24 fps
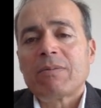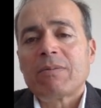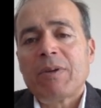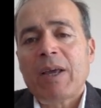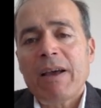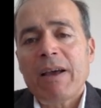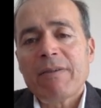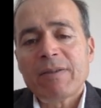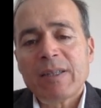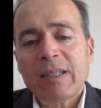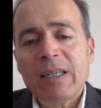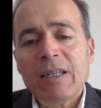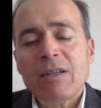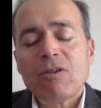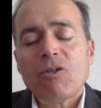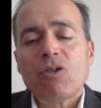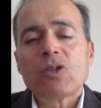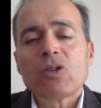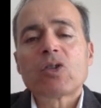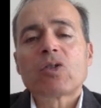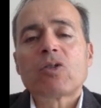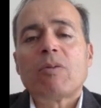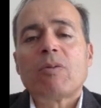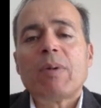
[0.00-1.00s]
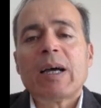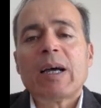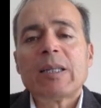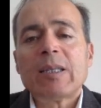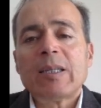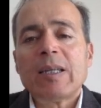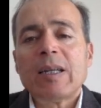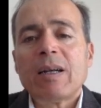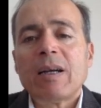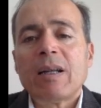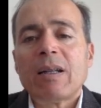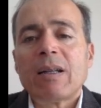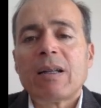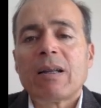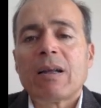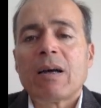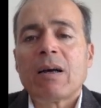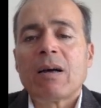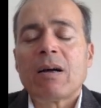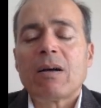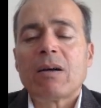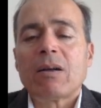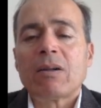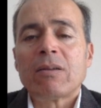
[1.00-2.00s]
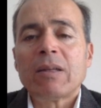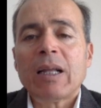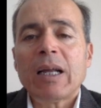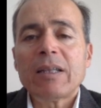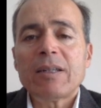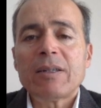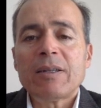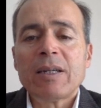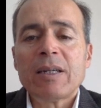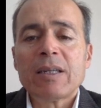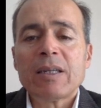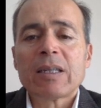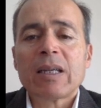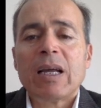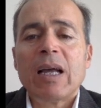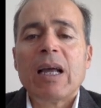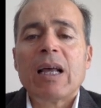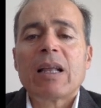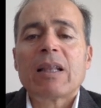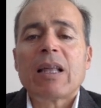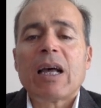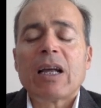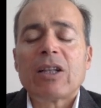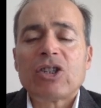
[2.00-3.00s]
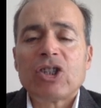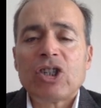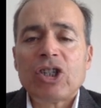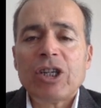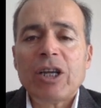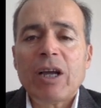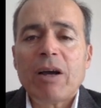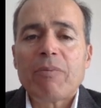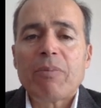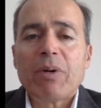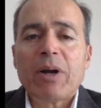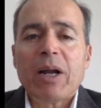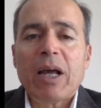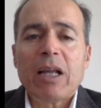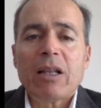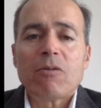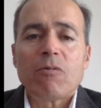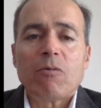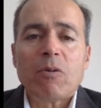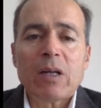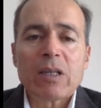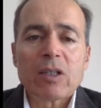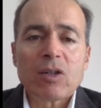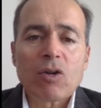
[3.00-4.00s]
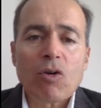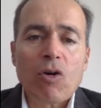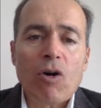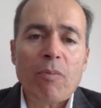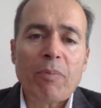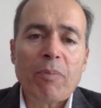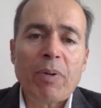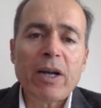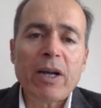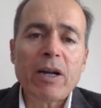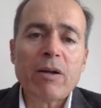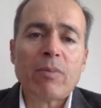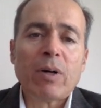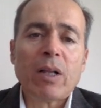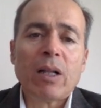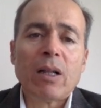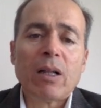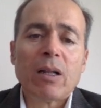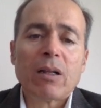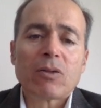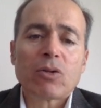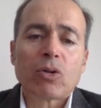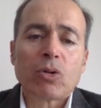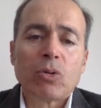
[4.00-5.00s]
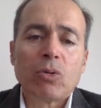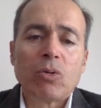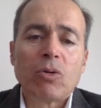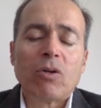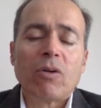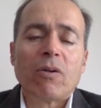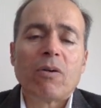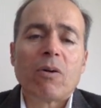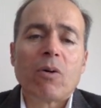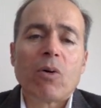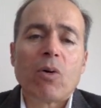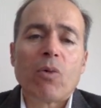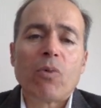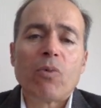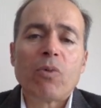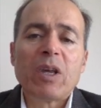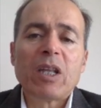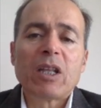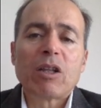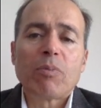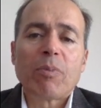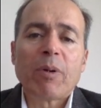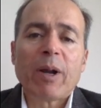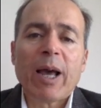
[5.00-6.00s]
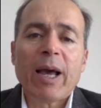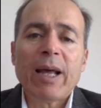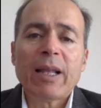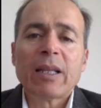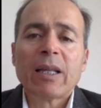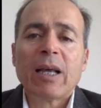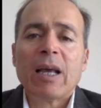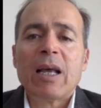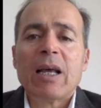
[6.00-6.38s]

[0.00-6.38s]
have seen also by single nutrients that chia bread was comparable to wheat bread,